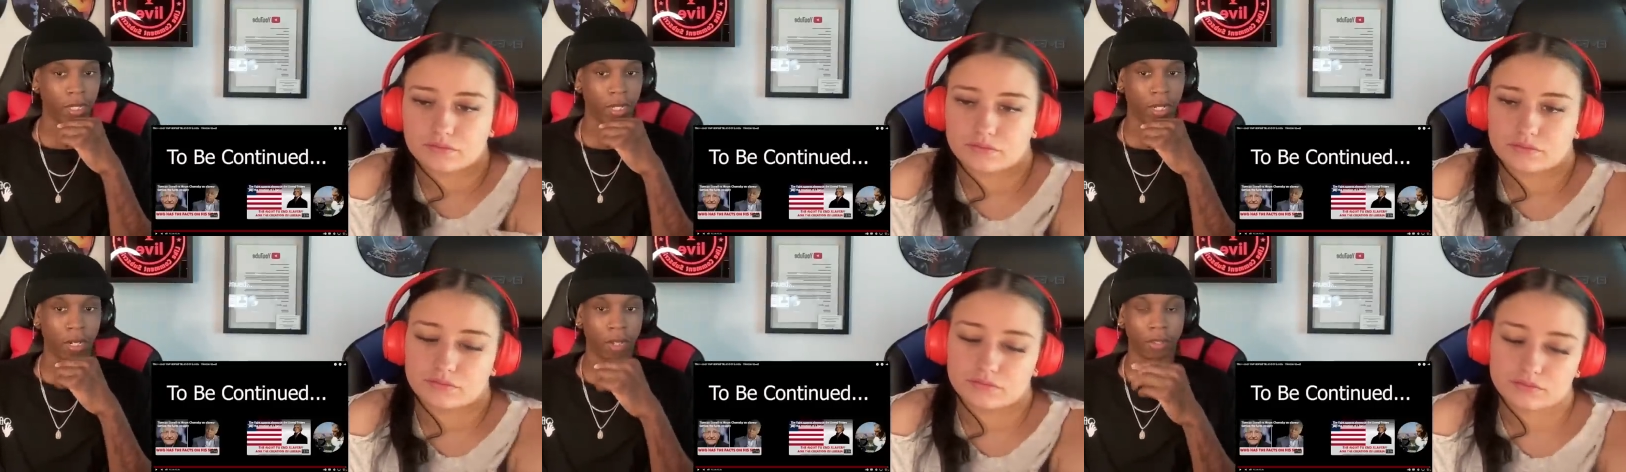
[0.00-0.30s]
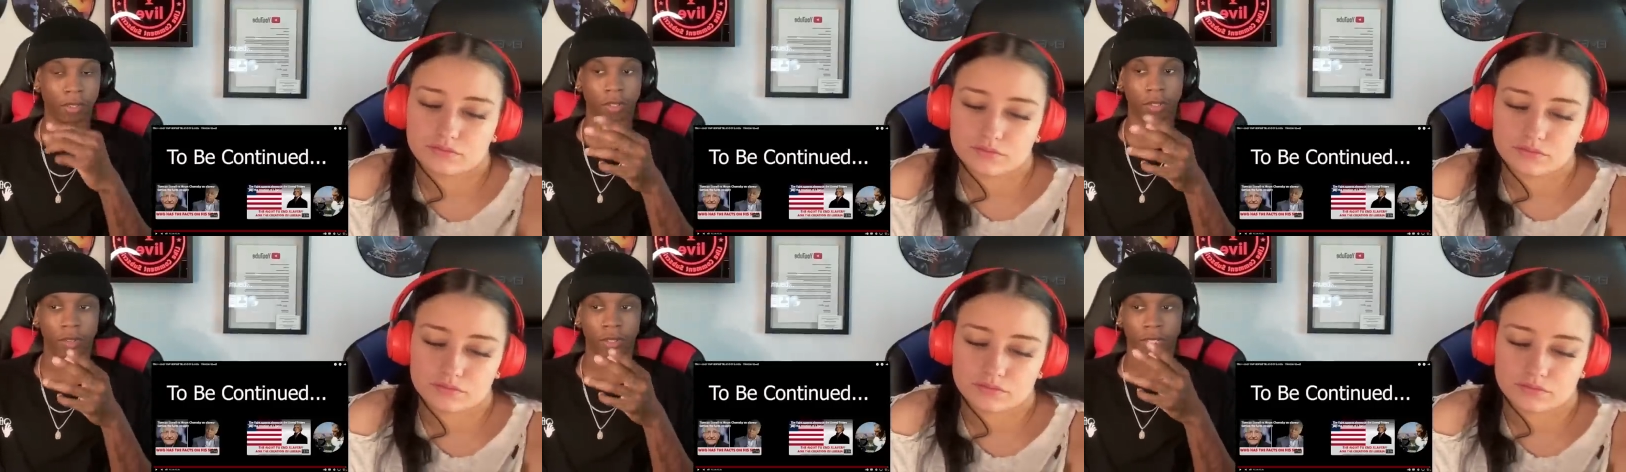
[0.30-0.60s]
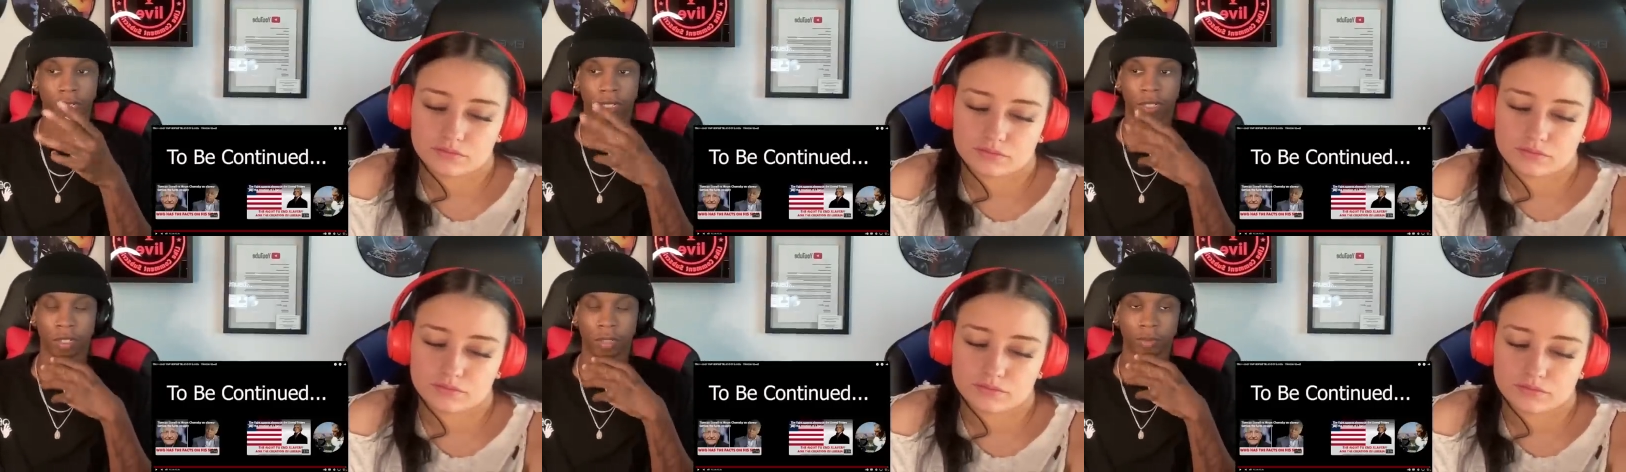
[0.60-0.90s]
Speaker 1: although
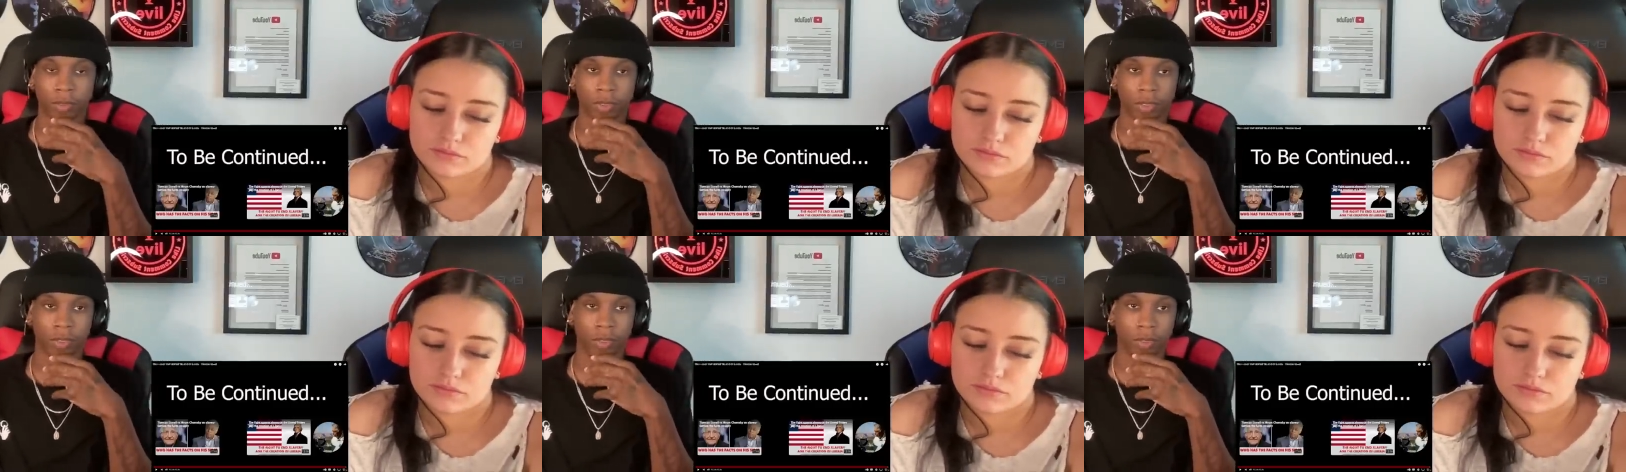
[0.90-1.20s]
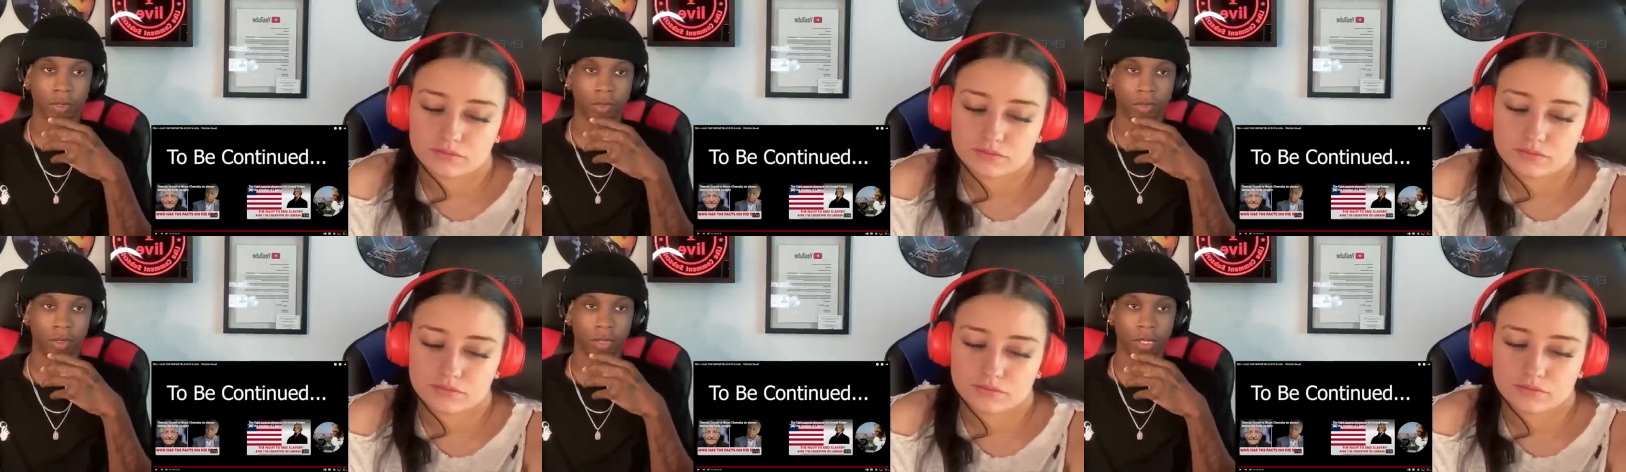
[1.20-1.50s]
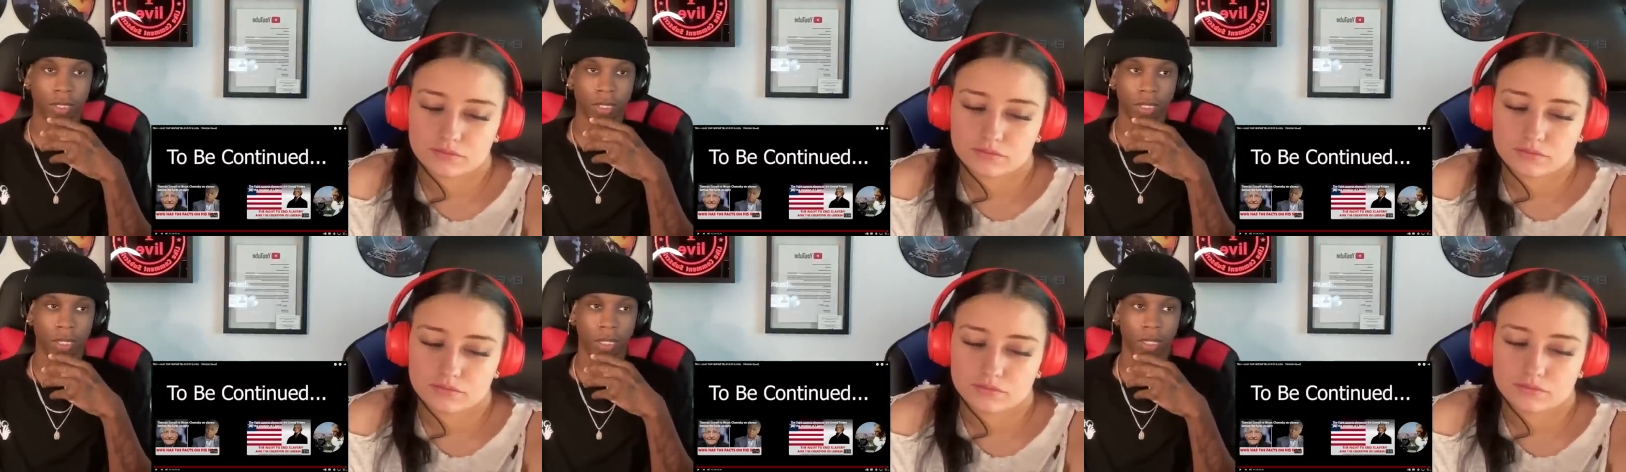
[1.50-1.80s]
they're homeschooled
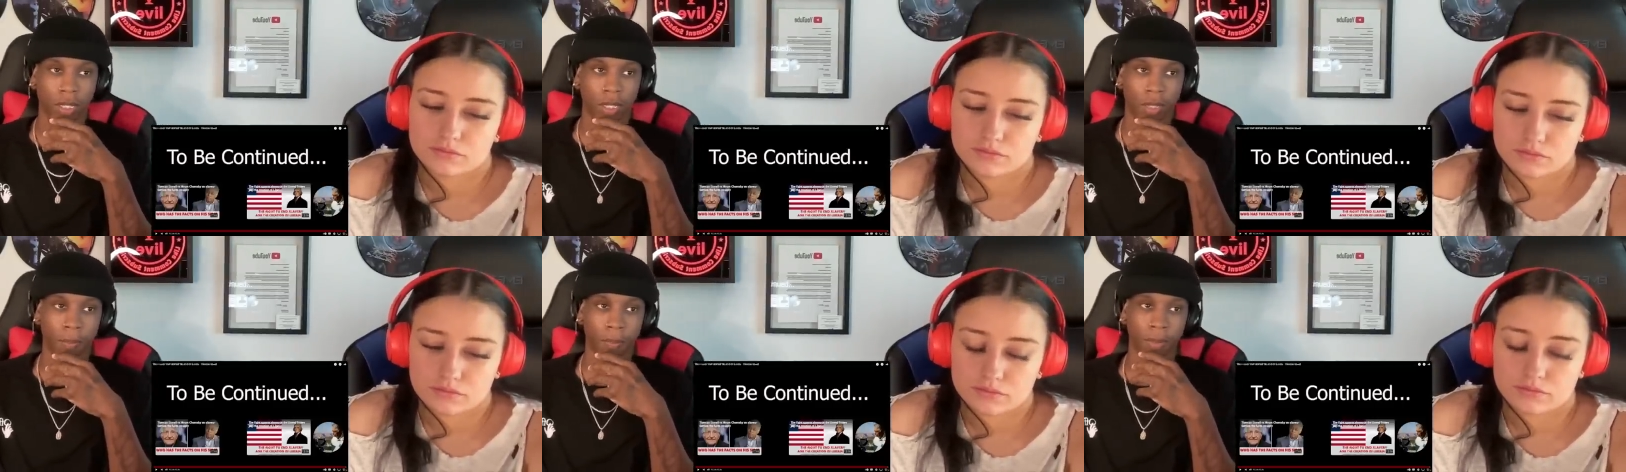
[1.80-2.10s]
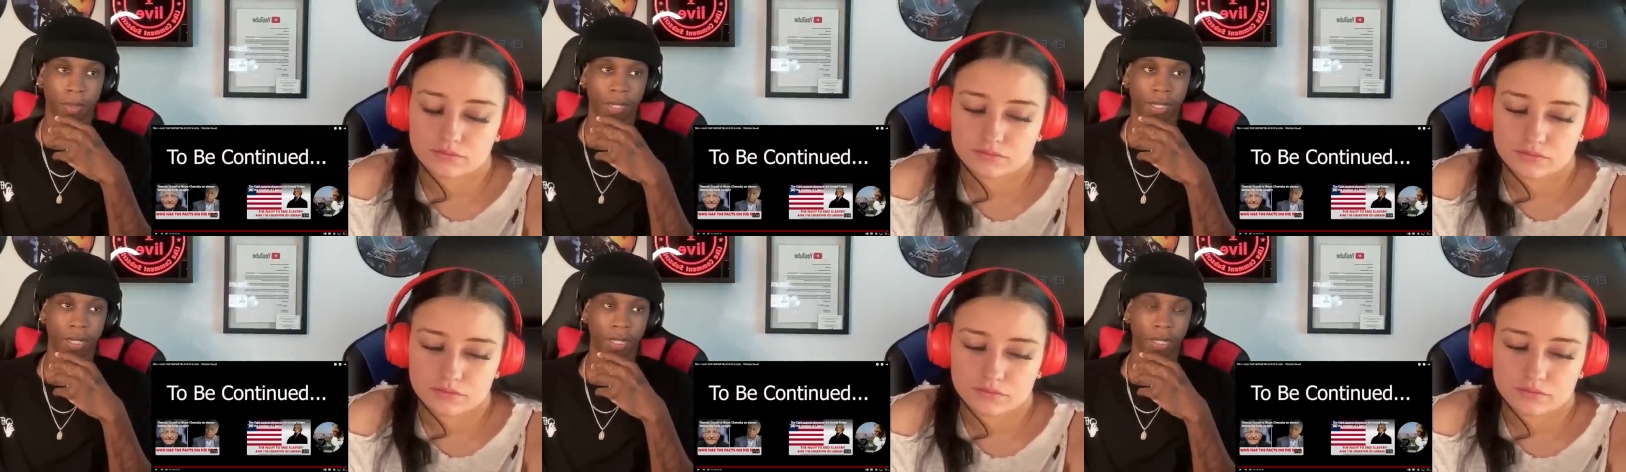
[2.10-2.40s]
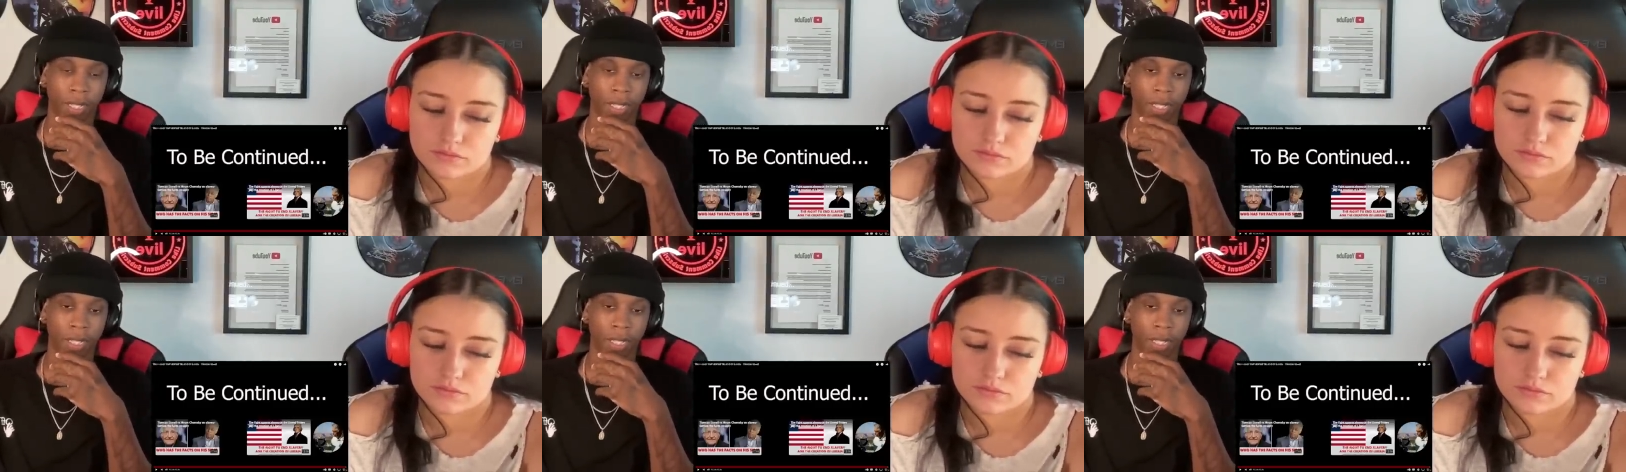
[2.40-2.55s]
uh, but